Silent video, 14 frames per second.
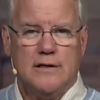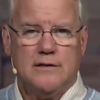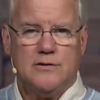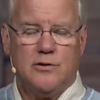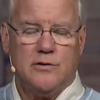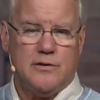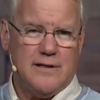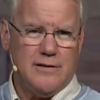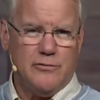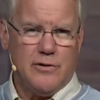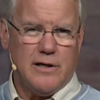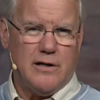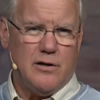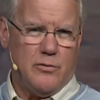so he didn't
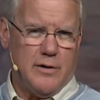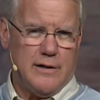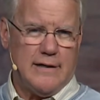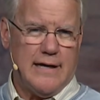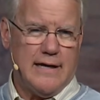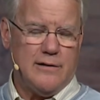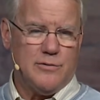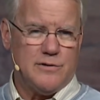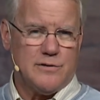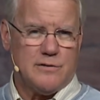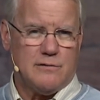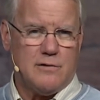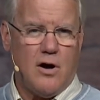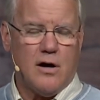really know what Danny was
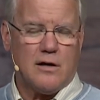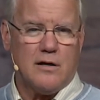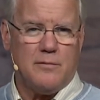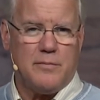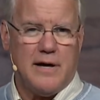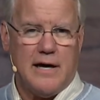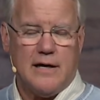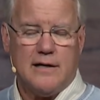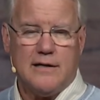talking about.